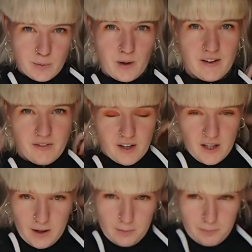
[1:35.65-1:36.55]
with,
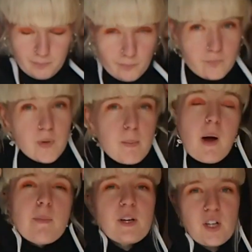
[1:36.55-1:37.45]
it
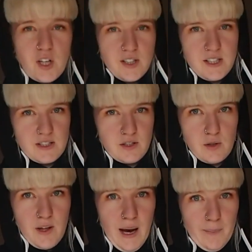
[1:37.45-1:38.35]
might be a good idea to do
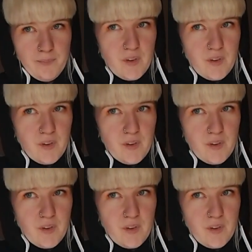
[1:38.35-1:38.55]
that.